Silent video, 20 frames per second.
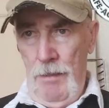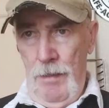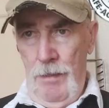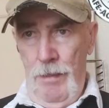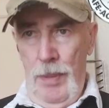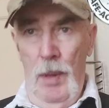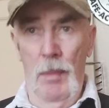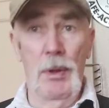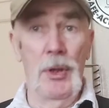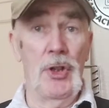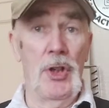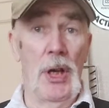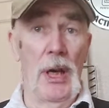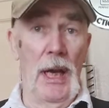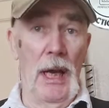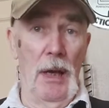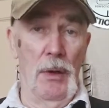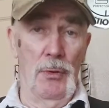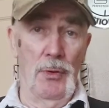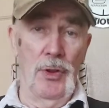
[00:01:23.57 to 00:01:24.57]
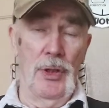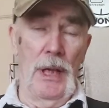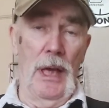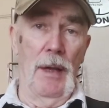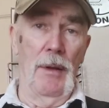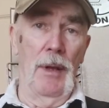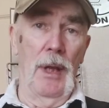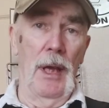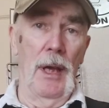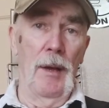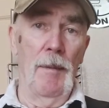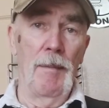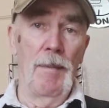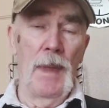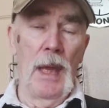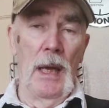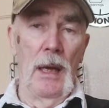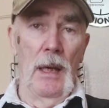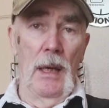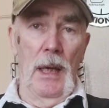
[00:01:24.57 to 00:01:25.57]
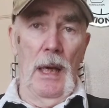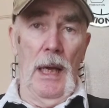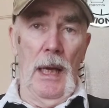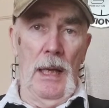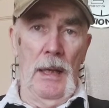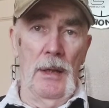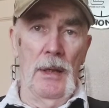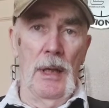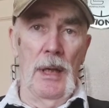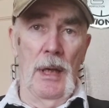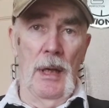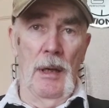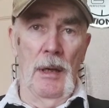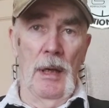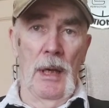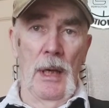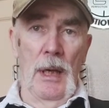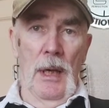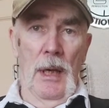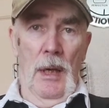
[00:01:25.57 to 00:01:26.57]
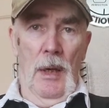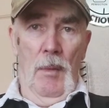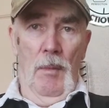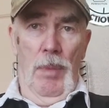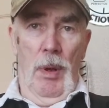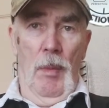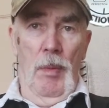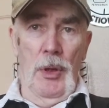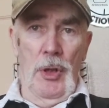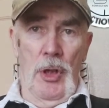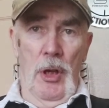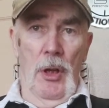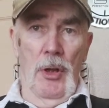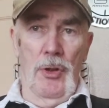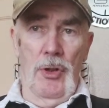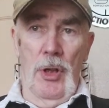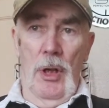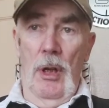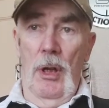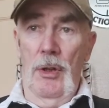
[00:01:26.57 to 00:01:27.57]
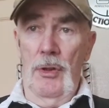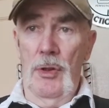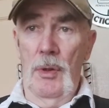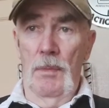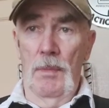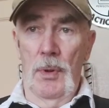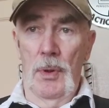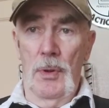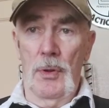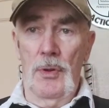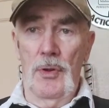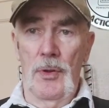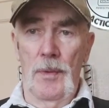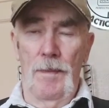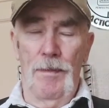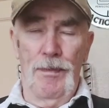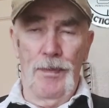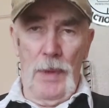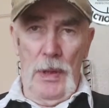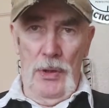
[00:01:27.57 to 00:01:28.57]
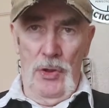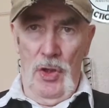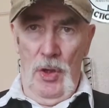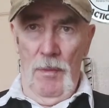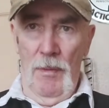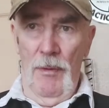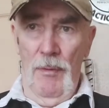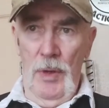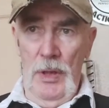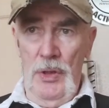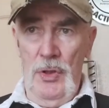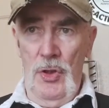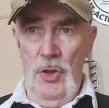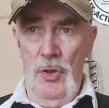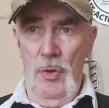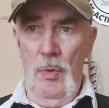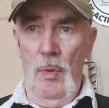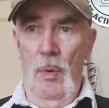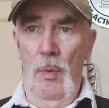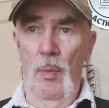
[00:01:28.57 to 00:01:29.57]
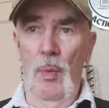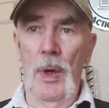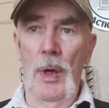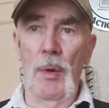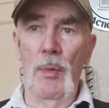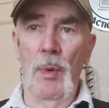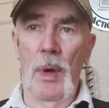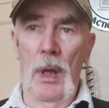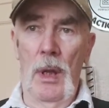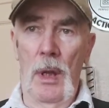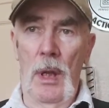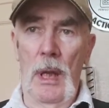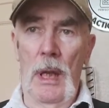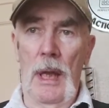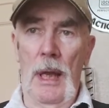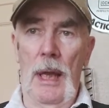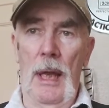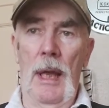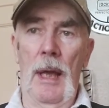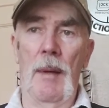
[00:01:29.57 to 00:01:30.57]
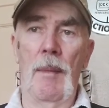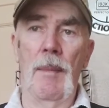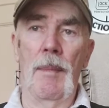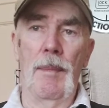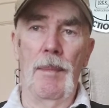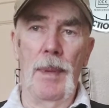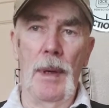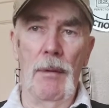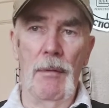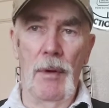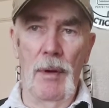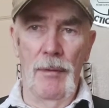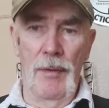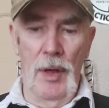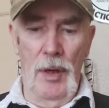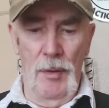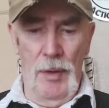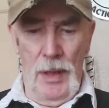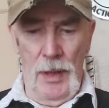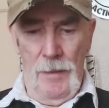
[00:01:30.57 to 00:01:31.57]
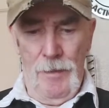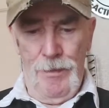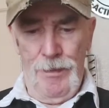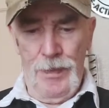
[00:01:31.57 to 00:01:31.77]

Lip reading: publishing house down there and published lots and lots of books, some of which we will be reviewing.